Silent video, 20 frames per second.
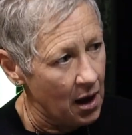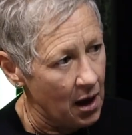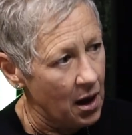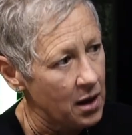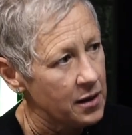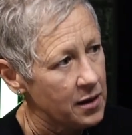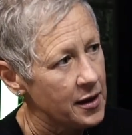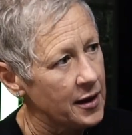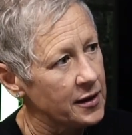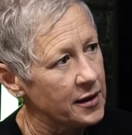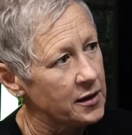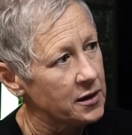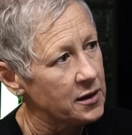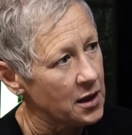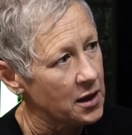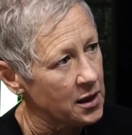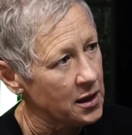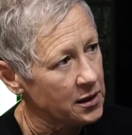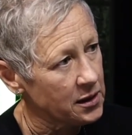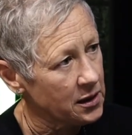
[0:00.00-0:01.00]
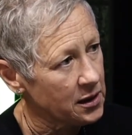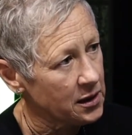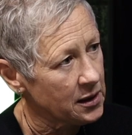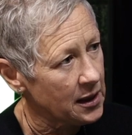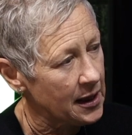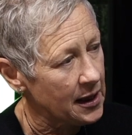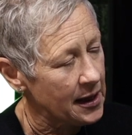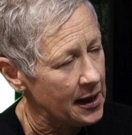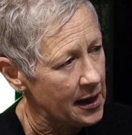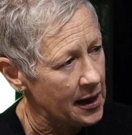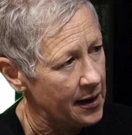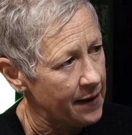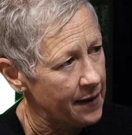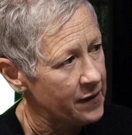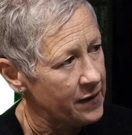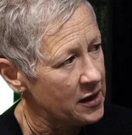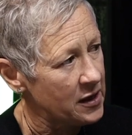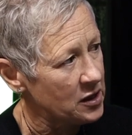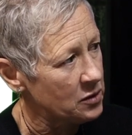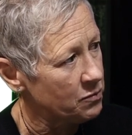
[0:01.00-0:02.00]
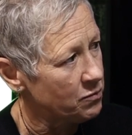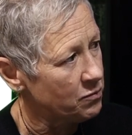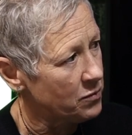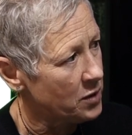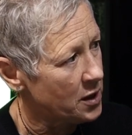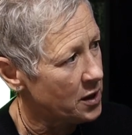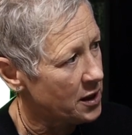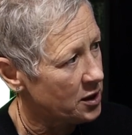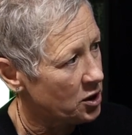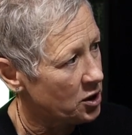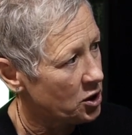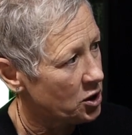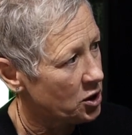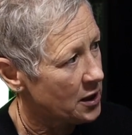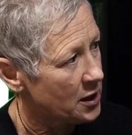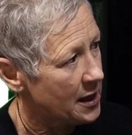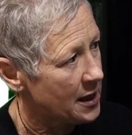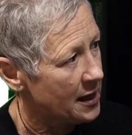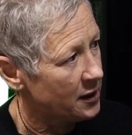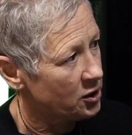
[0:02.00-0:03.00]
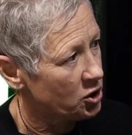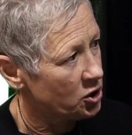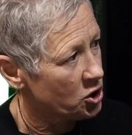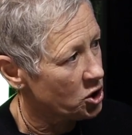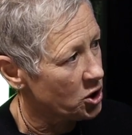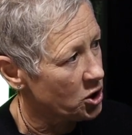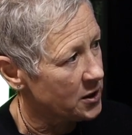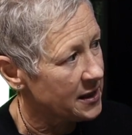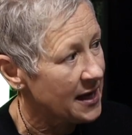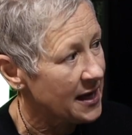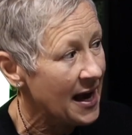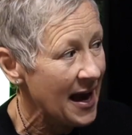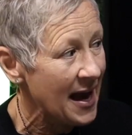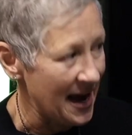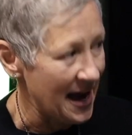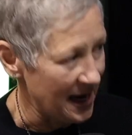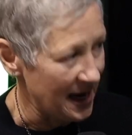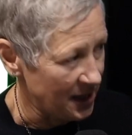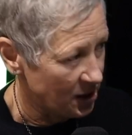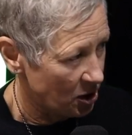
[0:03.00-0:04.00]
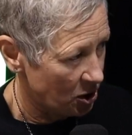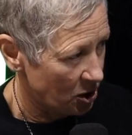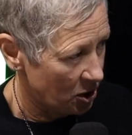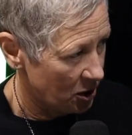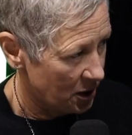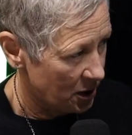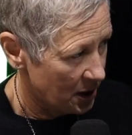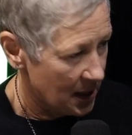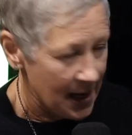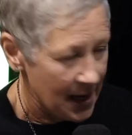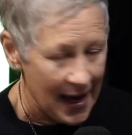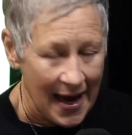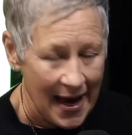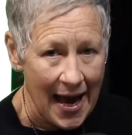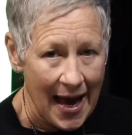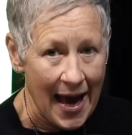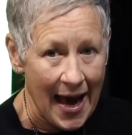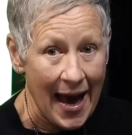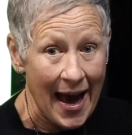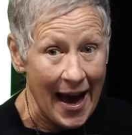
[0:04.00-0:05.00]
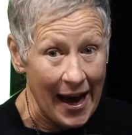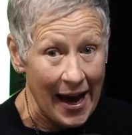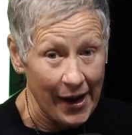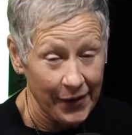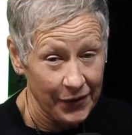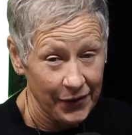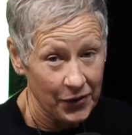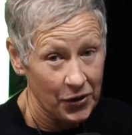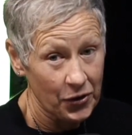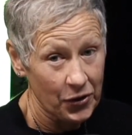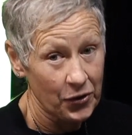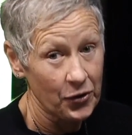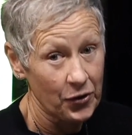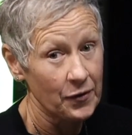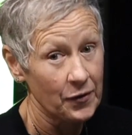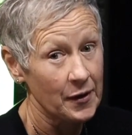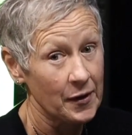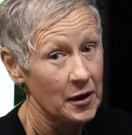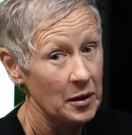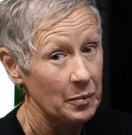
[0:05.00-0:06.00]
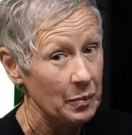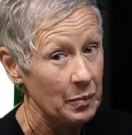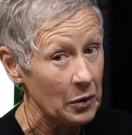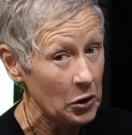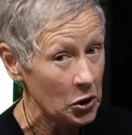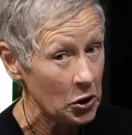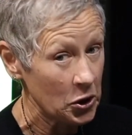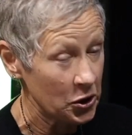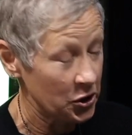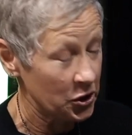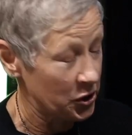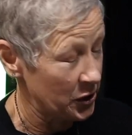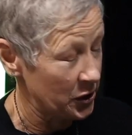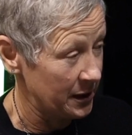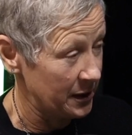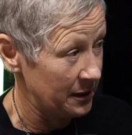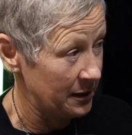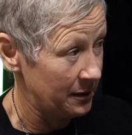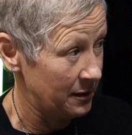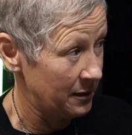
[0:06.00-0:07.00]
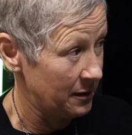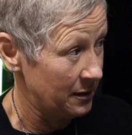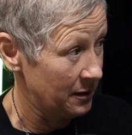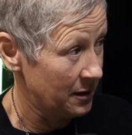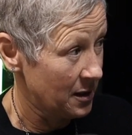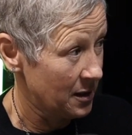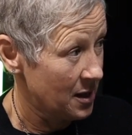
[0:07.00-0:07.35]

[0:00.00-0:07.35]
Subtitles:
that doesn't have as much extra cash after their purchase